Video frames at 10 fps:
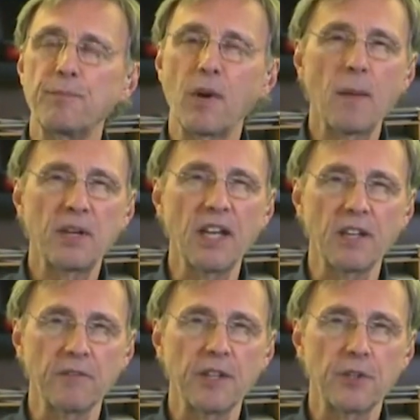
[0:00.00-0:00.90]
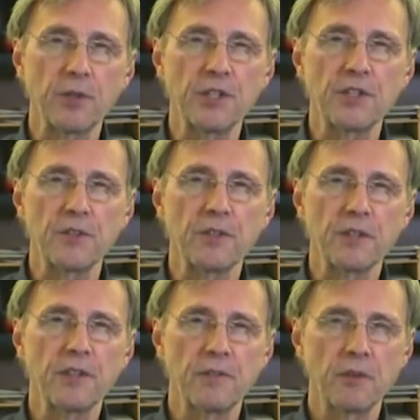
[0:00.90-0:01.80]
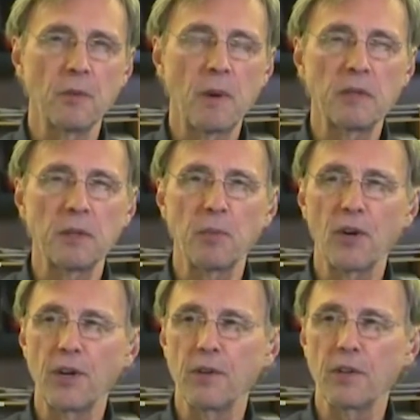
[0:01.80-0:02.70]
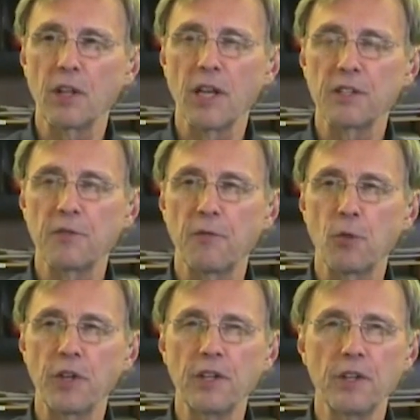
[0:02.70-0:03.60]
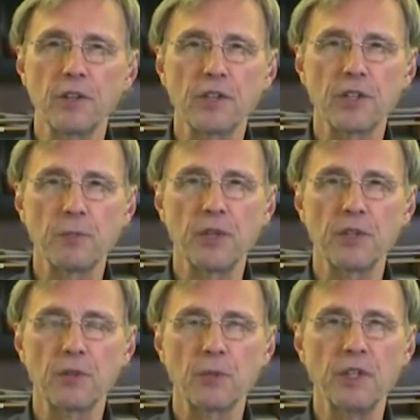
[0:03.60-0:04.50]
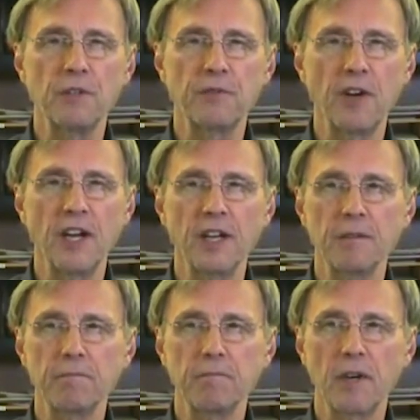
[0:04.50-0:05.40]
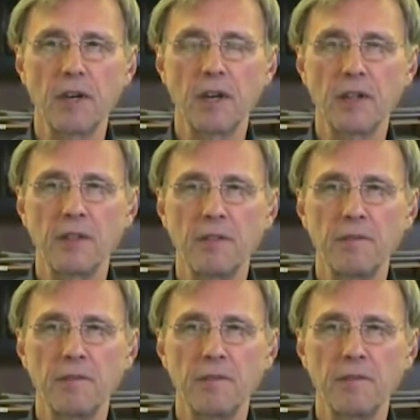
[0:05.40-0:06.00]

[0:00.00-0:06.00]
propaganda victories of the of the Republican Party over the last 40 years has been to redefine uh,